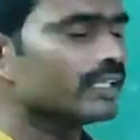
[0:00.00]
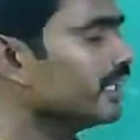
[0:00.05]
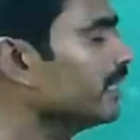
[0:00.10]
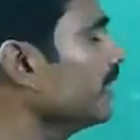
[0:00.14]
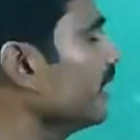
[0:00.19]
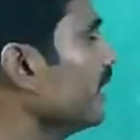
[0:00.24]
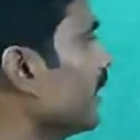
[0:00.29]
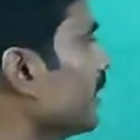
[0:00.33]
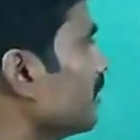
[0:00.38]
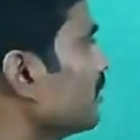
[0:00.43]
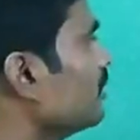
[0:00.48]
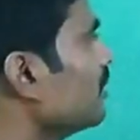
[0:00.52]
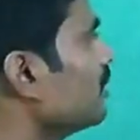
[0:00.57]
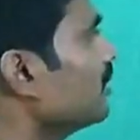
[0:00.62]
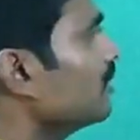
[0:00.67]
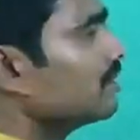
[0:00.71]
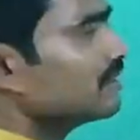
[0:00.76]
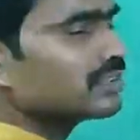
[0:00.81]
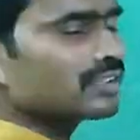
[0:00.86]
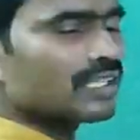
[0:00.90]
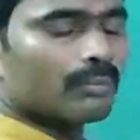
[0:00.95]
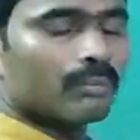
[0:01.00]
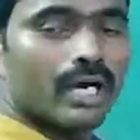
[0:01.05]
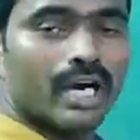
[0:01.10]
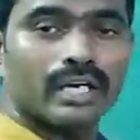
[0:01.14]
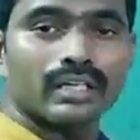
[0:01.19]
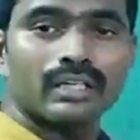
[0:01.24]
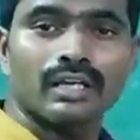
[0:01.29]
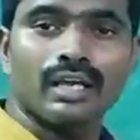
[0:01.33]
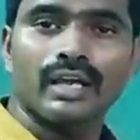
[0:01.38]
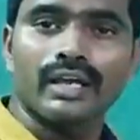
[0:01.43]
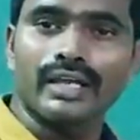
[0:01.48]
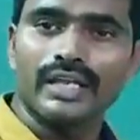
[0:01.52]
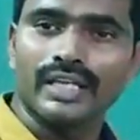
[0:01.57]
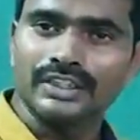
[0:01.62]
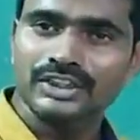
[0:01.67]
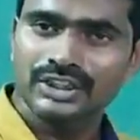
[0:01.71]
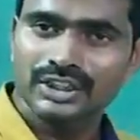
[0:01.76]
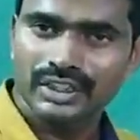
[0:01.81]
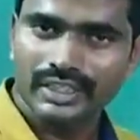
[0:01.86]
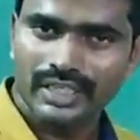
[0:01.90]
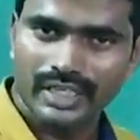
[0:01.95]
Here, some are
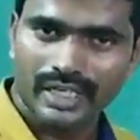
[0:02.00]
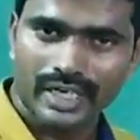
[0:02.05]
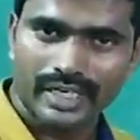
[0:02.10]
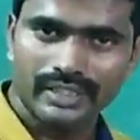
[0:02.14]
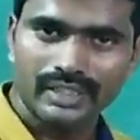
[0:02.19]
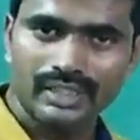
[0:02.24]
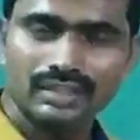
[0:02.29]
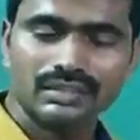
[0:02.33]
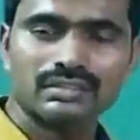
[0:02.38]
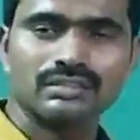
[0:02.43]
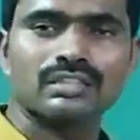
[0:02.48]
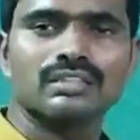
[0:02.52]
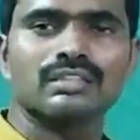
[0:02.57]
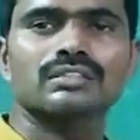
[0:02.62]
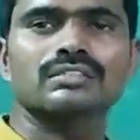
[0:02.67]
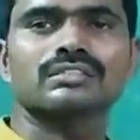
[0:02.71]
exterior angles,